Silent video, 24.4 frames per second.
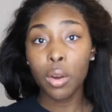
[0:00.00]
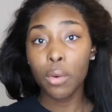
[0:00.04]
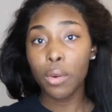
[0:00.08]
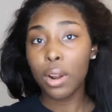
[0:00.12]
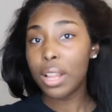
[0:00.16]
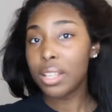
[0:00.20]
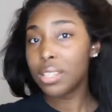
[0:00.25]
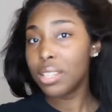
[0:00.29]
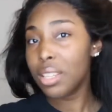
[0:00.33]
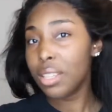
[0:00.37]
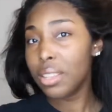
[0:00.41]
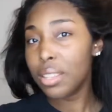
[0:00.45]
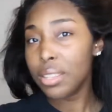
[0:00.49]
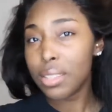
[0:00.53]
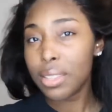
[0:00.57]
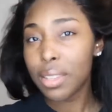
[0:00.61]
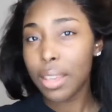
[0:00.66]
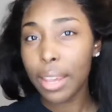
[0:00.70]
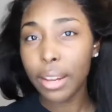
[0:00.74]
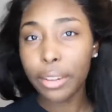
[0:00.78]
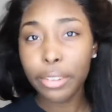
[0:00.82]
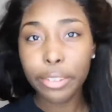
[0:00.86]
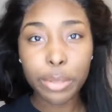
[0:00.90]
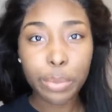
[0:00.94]
when I say this
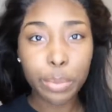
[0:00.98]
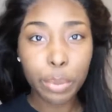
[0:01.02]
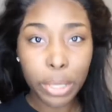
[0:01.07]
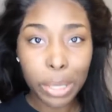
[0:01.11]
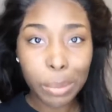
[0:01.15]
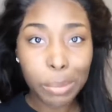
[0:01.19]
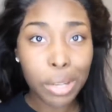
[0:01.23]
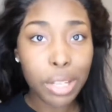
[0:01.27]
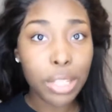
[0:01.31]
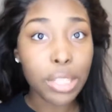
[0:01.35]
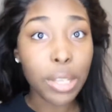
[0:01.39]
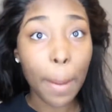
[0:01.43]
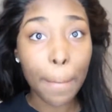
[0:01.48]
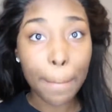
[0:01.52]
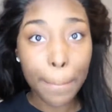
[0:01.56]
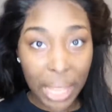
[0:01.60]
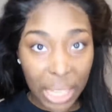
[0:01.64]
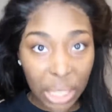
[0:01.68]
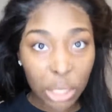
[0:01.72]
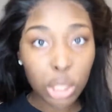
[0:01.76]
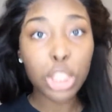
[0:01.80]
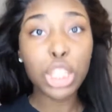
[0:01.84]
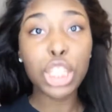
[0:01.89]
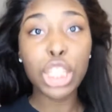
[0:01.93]
hair is pretty much
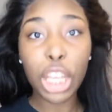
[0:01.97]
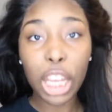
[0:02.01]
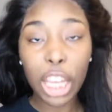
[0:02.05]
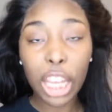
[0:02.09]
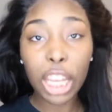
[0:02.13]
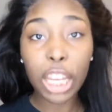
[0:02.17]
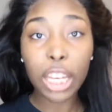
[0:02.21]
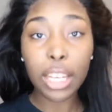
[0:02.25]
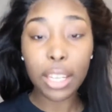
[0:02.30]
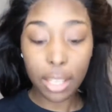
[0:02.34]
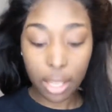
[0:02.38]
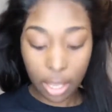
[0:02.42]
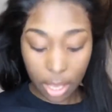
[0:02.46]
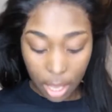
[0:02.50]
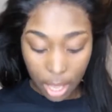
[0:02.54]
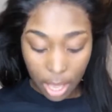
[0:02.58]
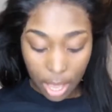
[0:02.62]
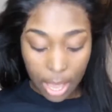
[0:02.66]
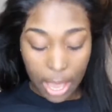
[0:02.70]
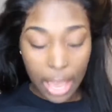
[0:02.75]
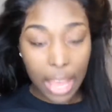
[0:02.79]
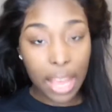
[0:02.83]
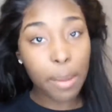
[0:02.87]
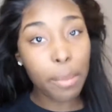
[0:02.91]
melted,
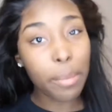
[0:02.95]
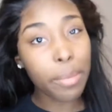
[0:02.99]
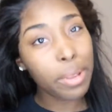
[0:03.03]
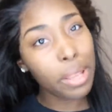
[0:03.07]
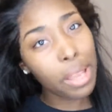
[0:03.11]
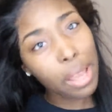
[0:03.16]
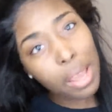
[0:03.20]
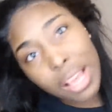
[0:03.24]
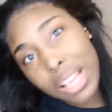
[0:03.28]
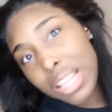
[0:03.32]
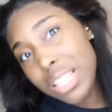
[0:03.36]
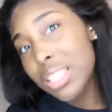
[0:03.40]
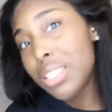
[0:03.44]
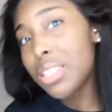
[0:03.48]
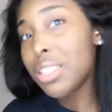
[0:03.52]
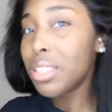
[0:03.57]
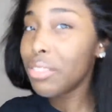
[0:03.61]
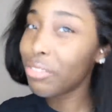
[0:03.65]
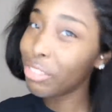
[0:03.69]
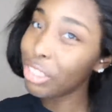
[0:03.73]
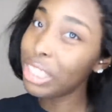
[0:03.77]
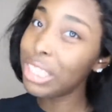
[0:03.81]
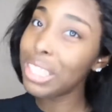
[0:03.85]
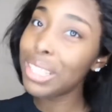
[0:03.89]
it
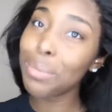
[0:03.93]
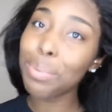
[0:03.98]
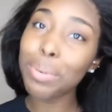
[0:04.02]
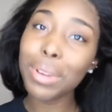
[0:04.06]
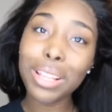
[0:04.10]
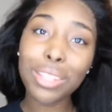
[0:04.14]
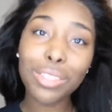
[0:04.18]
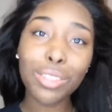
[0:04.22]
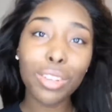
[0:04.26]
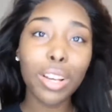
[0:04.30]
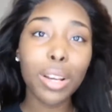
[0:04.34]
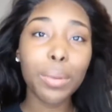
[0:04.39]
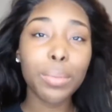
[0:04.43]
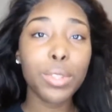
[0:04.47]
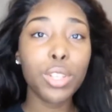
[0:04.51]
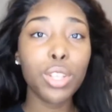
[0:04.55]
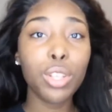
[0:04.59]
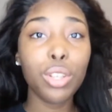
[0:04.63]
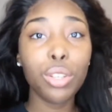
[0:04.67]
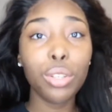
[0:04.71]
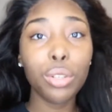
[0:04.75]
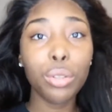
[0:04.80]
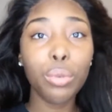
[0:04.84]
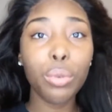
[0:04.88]
really depends on up
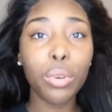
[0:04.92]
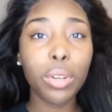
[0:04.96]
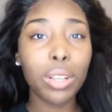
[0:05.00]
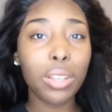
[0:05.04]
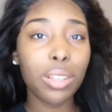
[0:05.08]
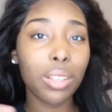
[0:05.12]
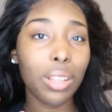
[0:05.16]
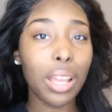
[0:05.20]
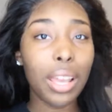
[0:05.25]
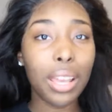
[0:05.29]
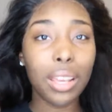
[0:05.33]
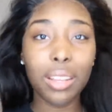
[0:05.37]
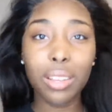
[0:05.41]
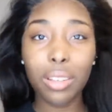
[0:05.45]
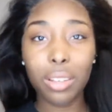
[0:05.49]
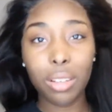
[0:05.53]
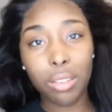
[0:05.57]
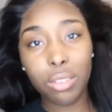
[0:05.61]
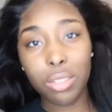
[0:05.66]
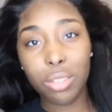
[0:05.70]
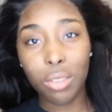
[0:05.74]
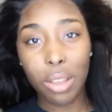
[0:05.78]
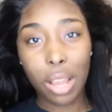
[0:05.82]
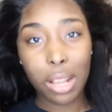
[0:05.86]
to you and like
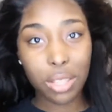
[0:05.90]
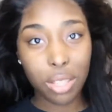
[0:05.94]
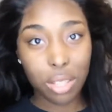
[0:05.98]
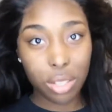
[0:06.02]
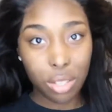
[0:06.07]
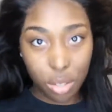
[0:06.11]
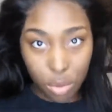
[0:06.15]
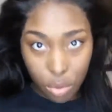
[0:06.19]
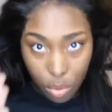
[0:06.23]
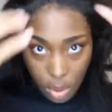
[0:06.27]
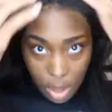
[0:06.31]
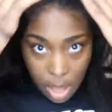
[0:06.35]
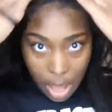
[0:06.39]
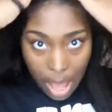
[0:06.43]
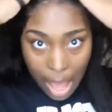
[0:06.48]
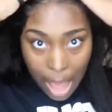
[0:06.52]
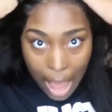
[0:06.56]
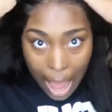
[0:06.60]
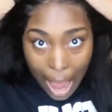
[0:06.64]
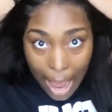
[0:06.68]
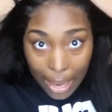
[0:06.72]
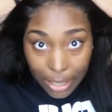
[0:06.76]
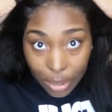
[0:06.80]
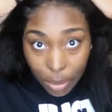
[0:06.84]
what you like to do.
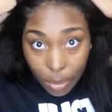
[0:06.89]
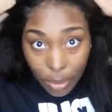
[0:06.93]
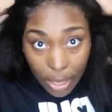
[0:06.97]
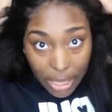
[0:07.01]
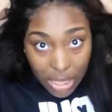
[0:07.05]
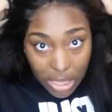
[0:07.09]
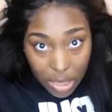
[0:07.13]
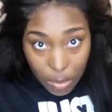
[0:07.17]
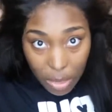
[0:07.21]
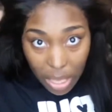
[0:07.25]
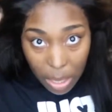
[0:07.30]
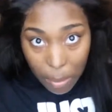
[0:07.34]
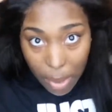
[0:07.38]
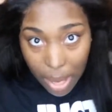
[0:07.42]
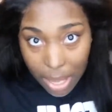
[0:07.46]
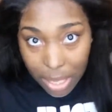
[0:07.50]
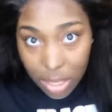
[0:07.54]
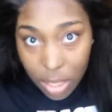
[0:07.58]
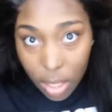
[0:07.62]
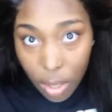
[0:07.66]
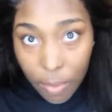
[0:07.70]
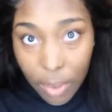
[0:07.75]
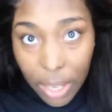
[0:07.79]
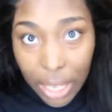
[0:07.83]
I don't like to make
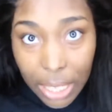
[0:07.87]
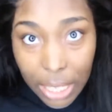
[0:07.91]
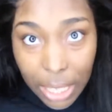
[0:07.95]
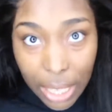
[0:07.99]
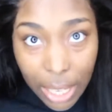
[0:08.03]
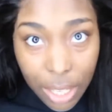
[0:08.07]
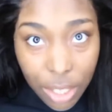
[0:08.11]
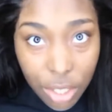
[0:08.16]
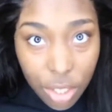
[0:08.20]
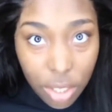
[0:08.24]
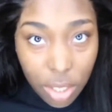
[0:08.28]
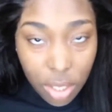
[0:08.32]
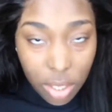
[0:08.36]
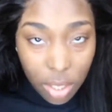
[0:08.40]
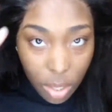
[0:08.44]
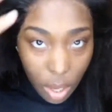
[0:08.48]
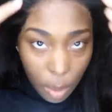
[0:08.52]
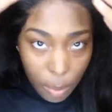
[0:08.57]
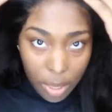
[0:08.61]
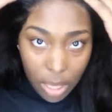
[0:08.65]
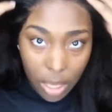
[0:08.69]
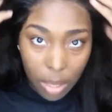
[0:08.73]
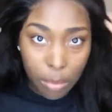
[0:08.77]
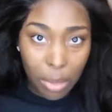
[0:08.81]
myself any edges,
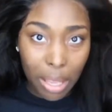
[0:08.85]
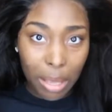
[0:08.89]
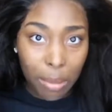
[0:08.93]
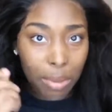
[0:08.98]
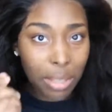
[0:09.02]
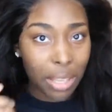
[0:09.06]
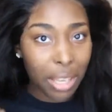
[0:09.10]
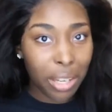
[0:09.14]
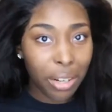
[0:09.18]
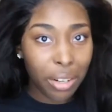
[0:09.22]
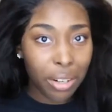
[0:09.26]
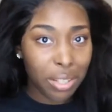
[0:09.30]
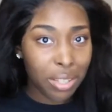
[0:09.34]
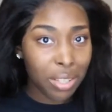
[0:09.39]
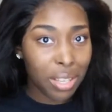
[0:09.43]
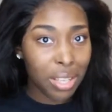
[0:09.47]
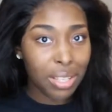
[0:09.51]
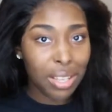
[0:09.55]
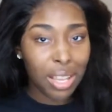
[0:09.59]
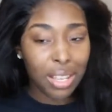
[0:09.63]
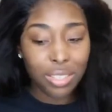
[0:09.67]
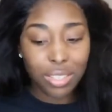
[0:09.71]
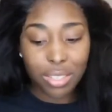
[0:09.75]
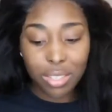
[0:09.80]
I mean baby hairs,
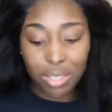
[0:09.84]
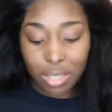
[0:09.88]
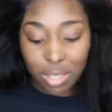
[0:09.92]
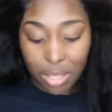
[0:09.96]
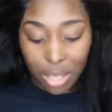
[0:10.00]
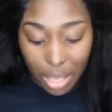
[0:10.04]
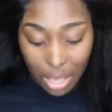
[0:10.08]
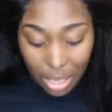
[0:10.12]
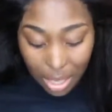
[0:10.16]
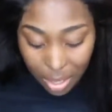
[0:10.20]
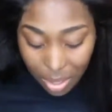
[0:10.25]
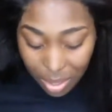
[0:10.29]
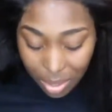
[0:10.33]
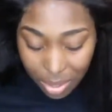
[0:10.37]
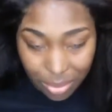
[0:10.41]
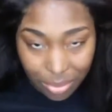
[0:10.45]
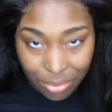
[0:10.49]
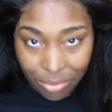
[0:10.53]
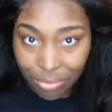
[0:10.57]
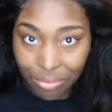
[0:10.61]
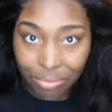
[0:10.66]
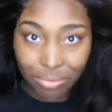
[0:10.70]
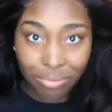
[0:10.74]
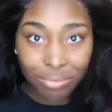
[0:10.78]
because that's just like,
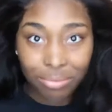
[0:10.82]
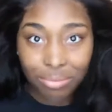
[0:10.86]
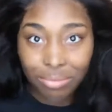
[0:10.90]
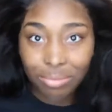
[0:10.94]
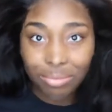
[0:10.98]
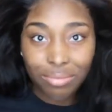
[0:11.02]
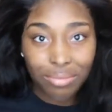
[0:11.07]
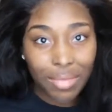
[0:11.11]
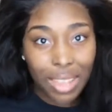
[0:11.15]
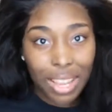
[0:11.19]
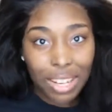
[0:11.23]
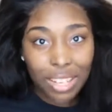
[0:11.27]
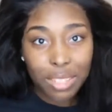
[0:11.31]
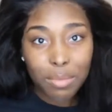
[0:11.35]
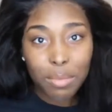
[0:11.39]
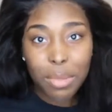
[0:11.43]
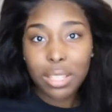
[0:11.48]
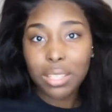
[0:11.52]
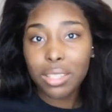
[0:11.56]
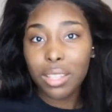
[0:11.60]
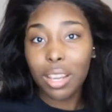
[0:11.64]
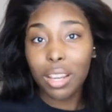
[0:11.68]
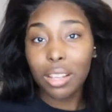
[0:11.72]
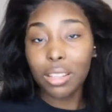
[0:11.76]
that just
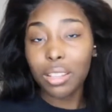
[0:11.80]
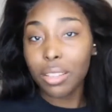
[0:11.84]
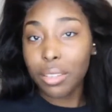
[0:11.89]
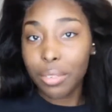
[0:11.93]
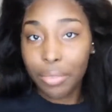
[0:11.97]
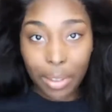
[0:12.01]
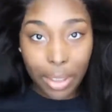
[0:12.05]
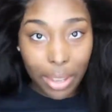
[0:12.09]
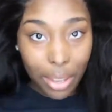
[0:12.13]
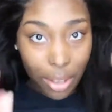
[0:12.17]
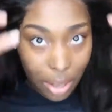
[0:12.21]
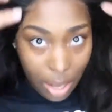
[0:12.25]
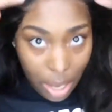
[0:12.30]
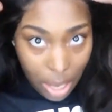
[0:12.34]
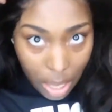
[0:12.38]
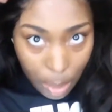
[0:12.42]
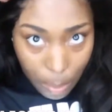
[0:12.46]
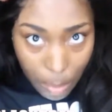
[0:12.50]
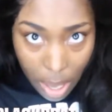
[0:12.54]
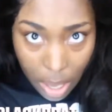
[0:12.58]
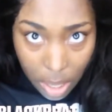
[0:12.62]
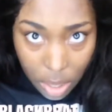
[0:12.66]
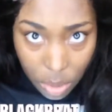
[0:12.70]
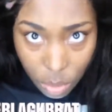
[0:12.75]
makes the hair look faker. I
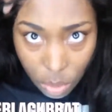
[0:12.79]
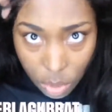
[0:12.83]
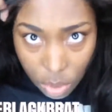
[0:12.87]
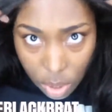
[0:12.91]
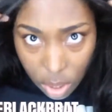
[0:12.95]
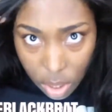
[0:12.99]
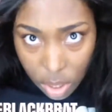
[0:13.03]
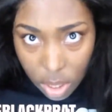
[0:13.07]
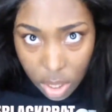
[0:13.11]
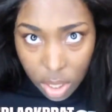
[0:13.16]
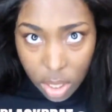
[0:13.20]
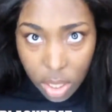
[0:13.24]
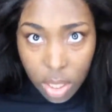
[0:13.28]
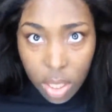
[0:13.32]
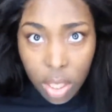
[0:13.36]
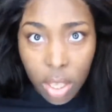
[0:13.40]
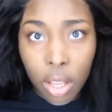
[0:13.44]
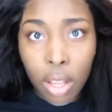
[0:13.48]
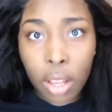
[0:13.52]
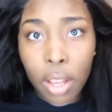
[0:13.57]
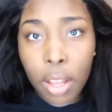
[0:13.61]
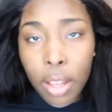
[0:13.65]
might as well just